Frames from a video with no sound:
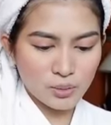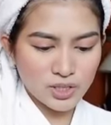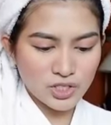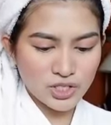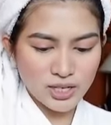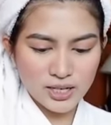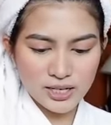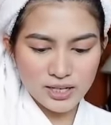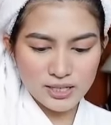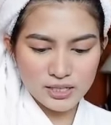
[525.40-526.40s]
which
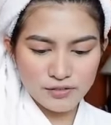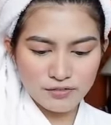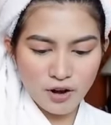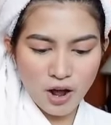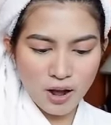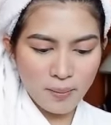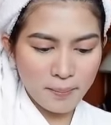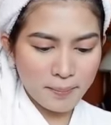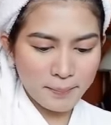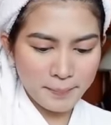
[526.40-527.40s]
is
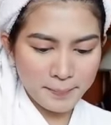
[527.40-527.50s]
from